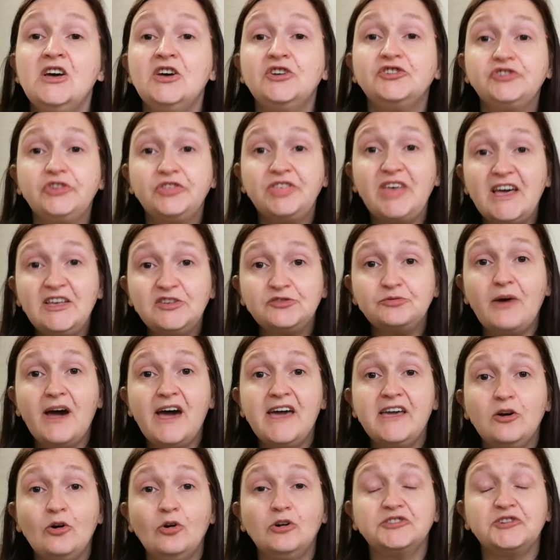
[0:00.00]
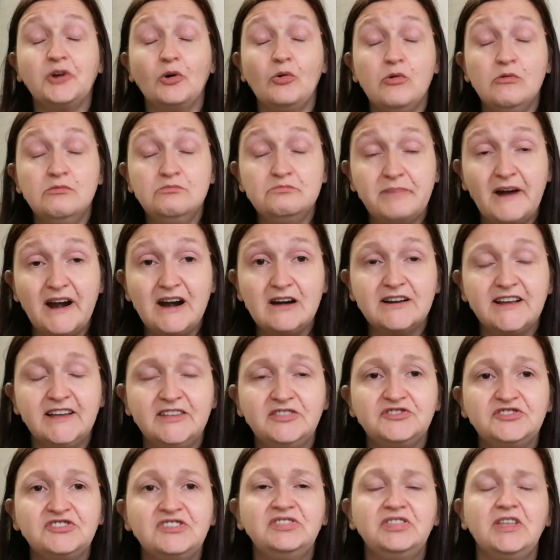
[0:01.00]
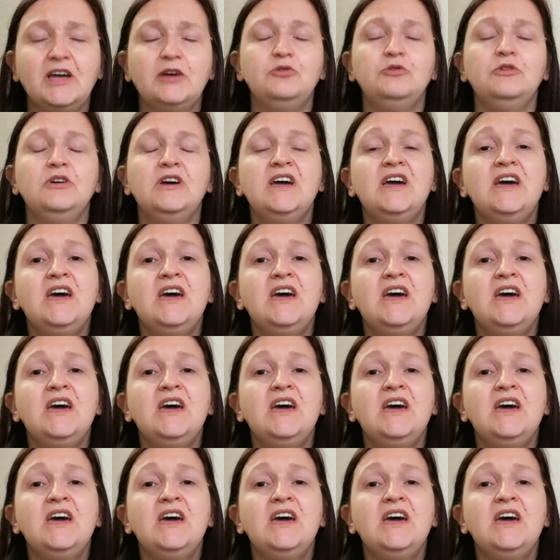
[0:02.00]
So that's what I got at Home Bargains. Now,